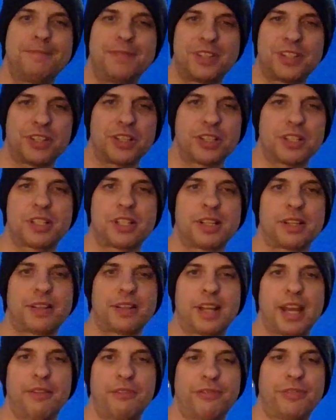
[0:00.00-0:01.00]
just to
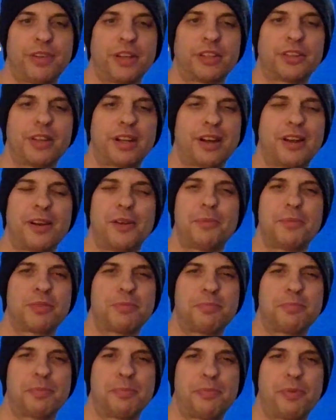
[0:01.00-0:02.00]
get filter in there, I almost
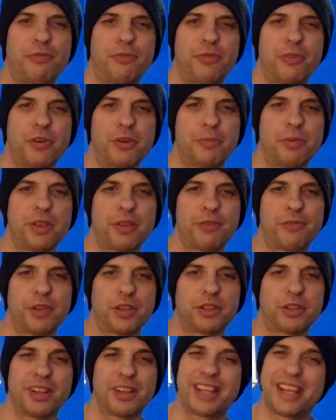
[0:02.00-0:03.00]
prefer putting the
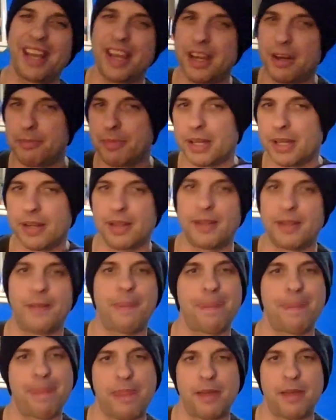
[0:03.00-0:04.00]
filter on the end, but
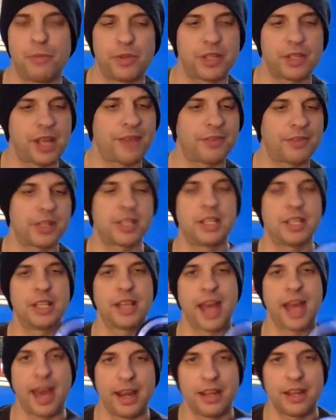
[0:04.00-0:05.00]
we'll have to see
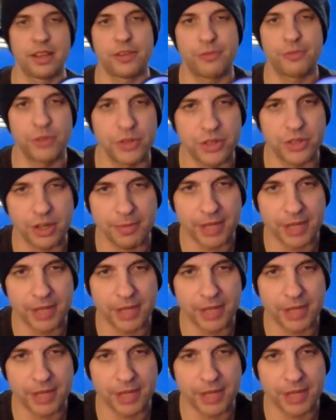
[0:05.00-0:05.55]
that in the future.